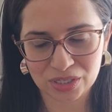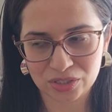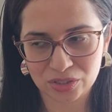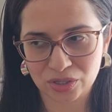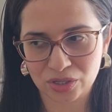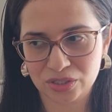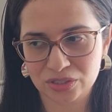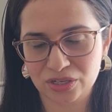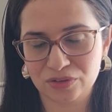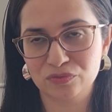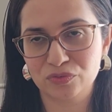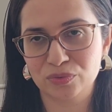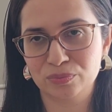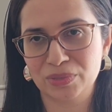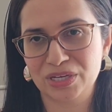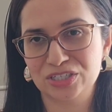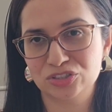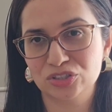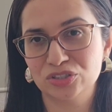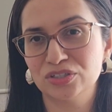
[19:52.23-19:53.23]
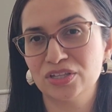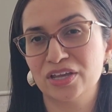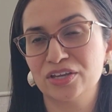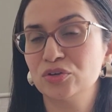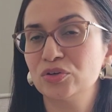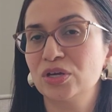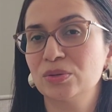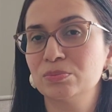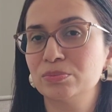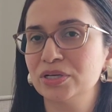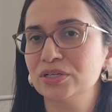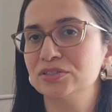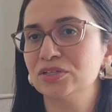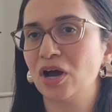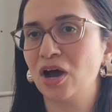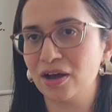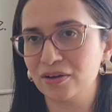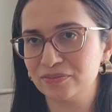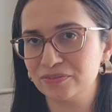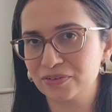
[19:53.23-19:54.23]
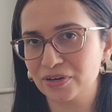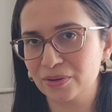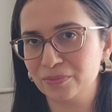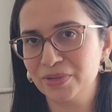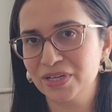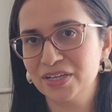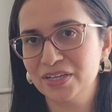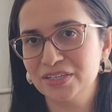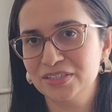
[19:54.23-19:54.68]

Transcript: good information that you can build off from.